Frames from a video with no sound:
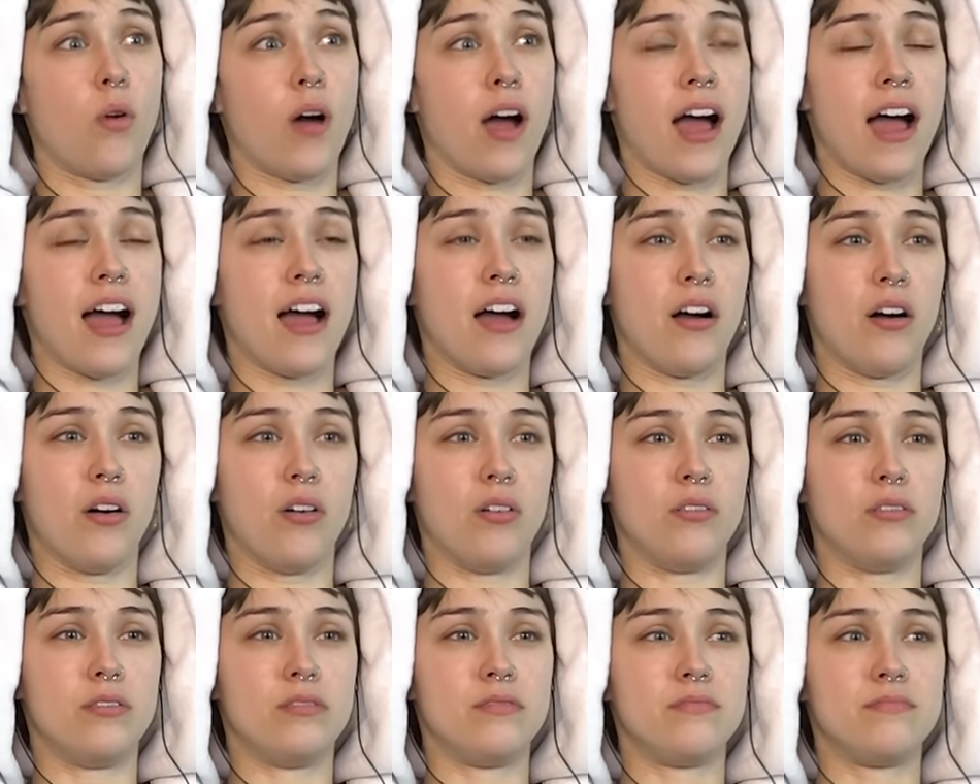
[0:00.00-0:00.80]

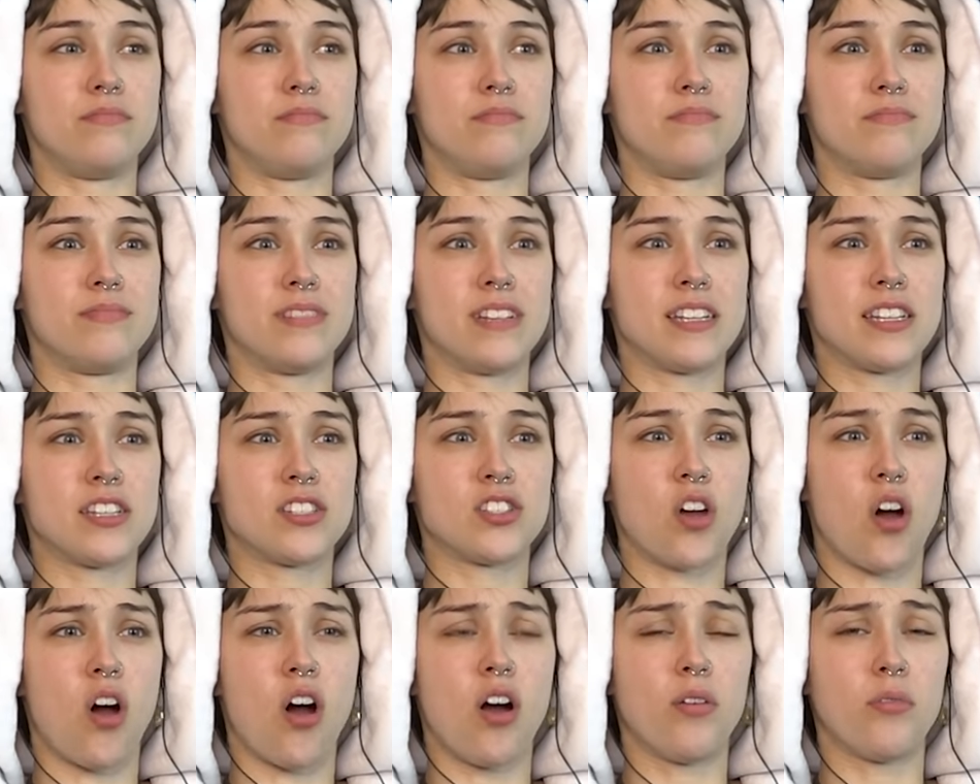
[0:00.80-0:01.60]
wow this
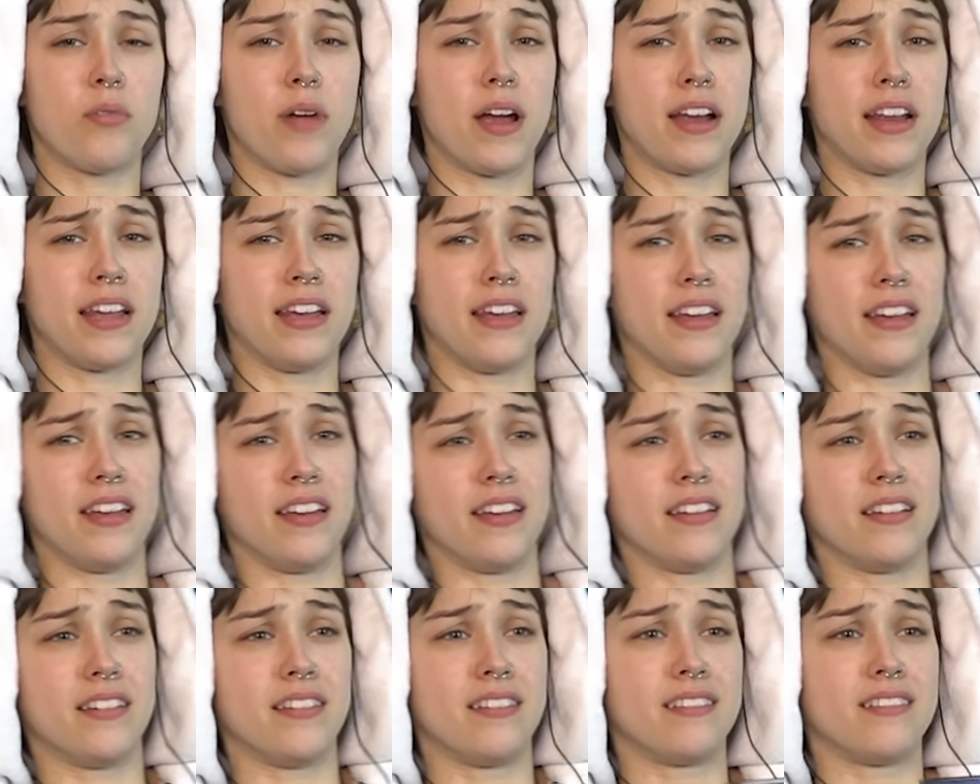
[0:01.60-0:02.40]
is
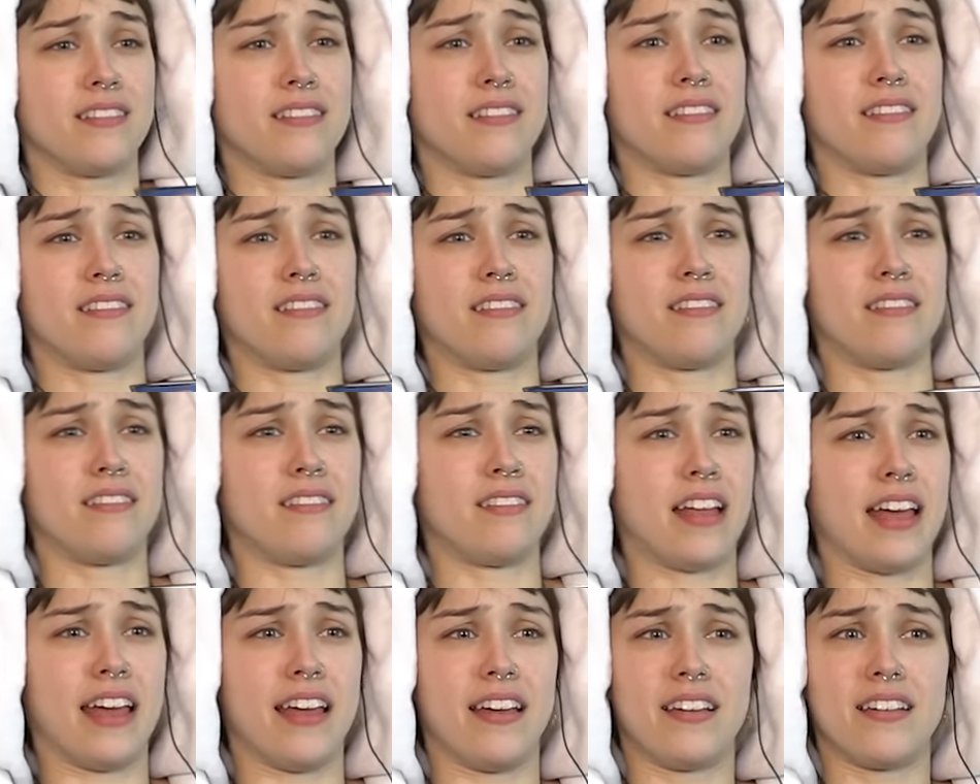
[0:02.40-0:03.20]
already
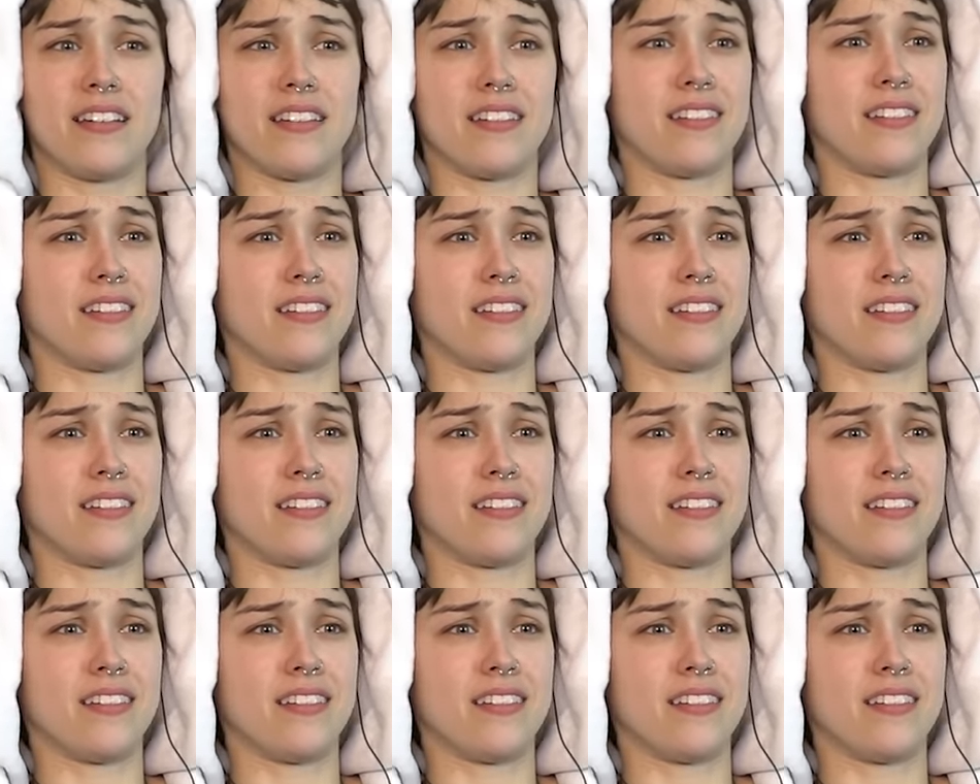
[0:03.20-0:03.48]
like